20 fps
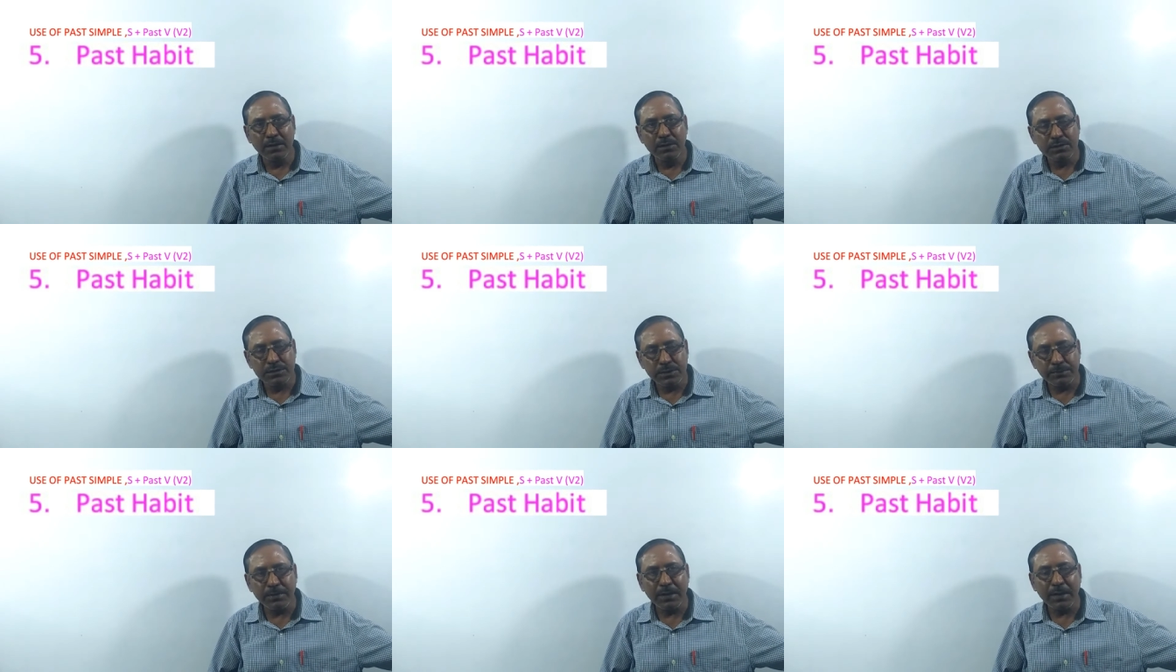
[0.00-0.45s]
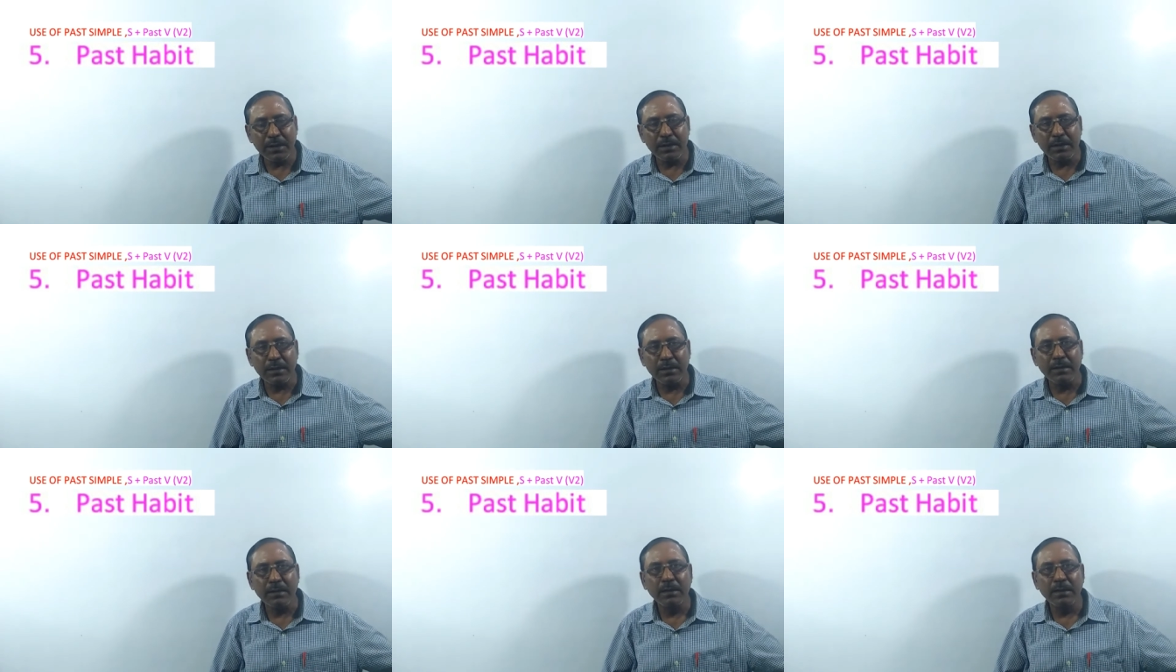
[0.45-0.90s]

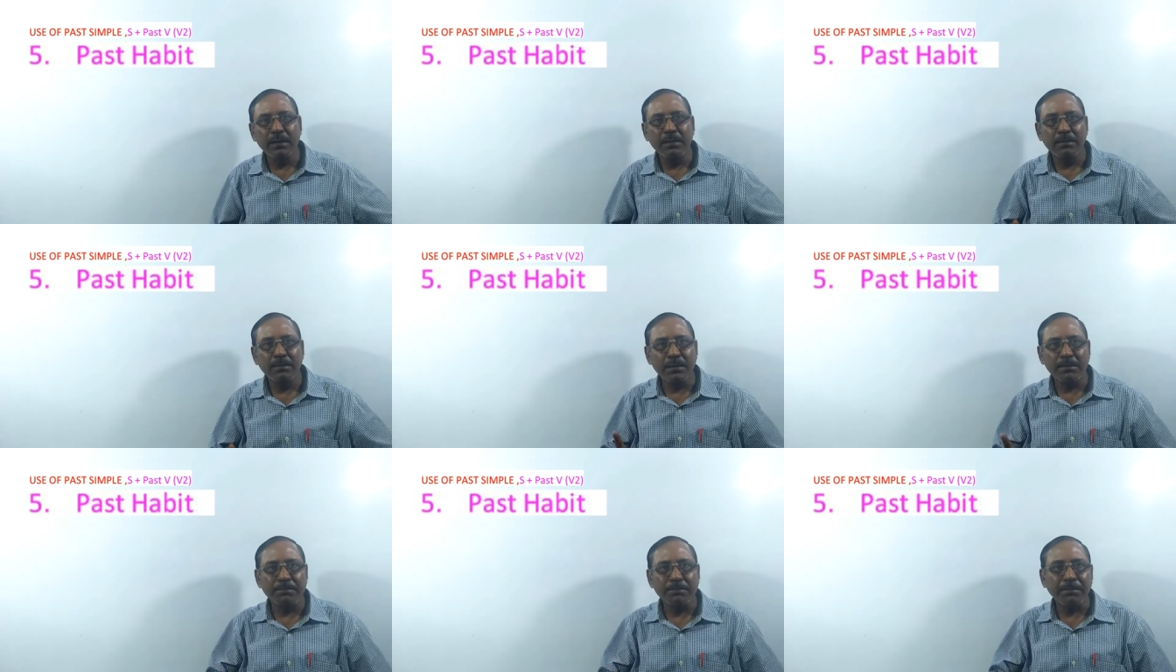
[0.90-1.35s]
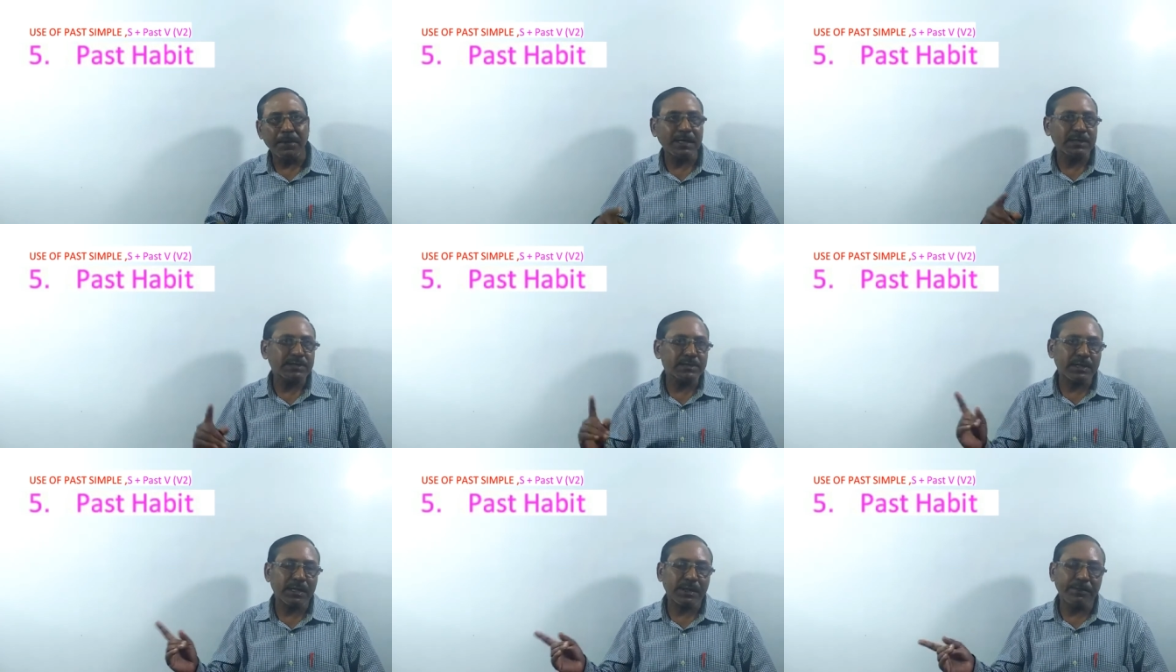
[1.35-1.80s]
Similarly, for
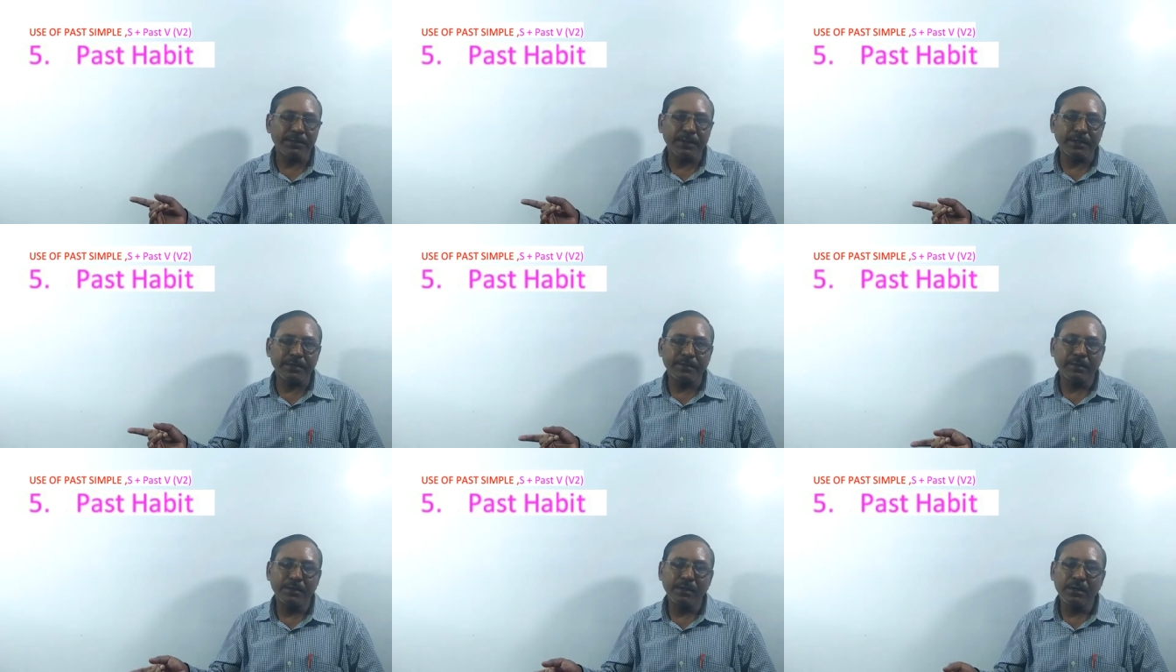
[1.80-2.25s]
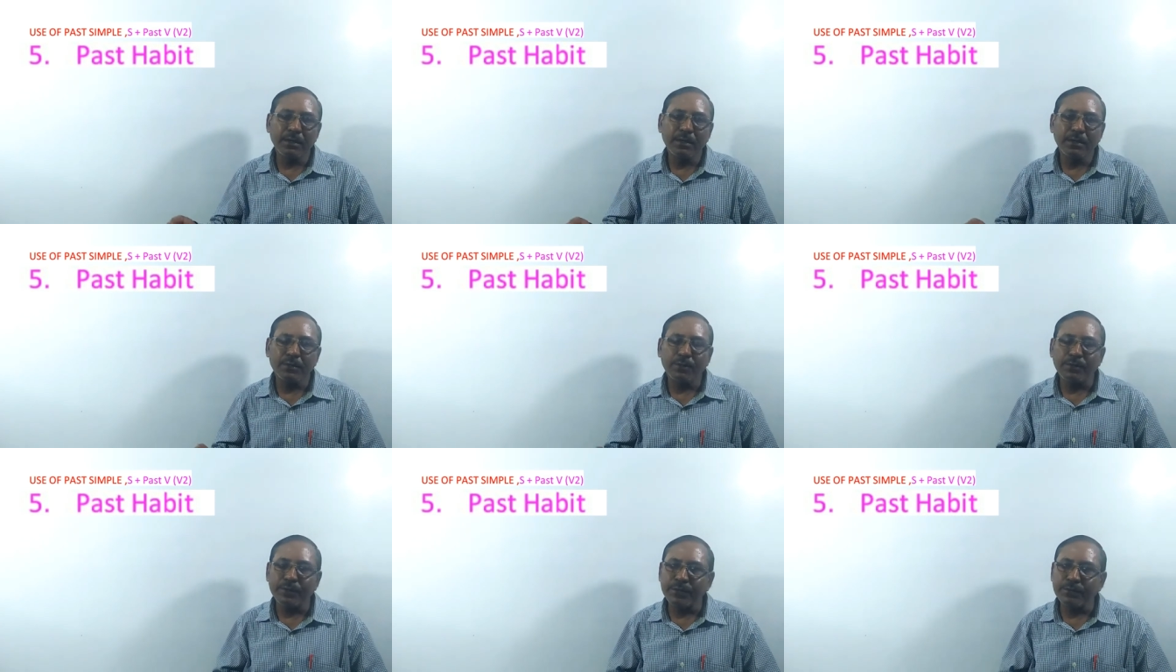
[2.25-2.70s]
past habit,
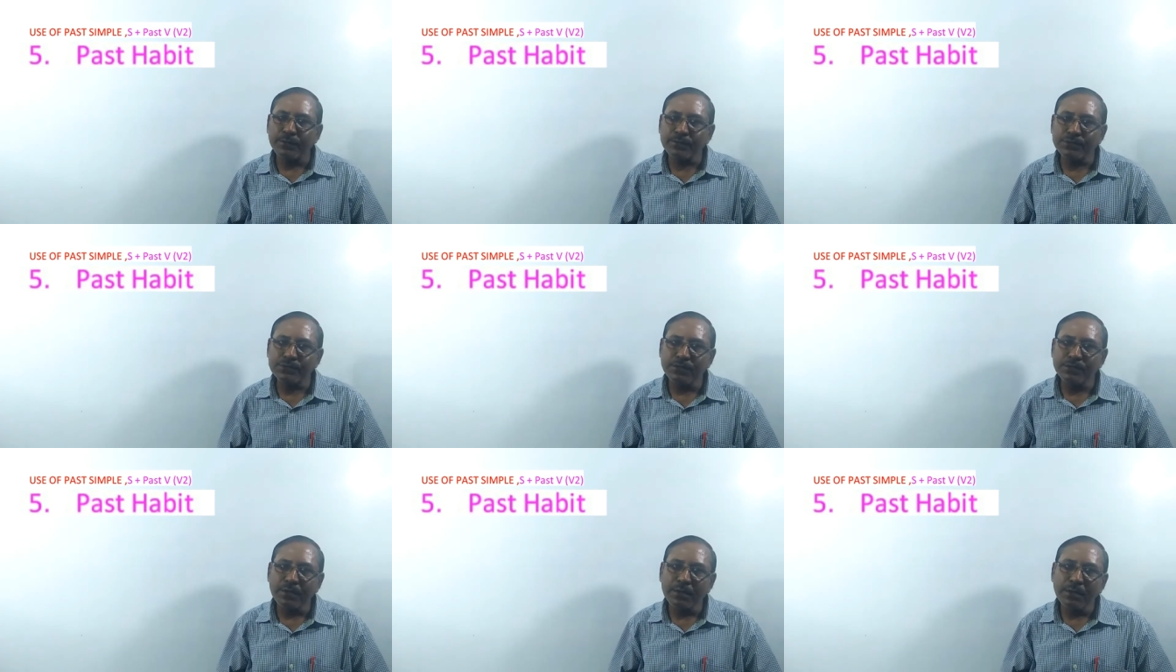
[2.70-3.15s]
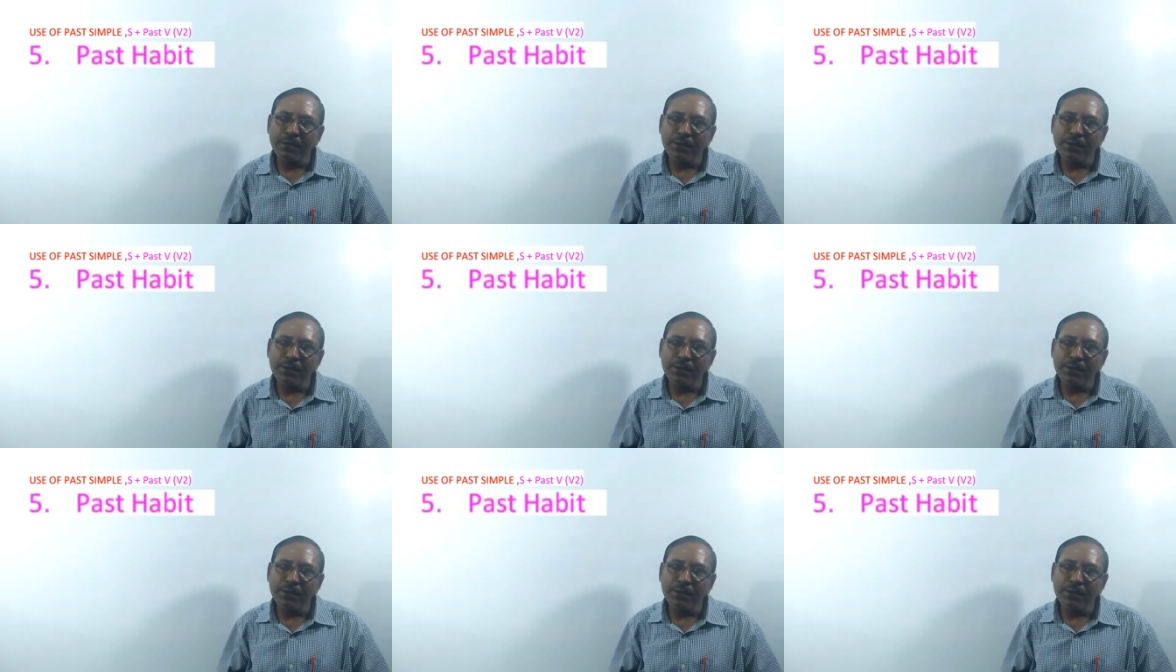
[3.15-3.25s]
we use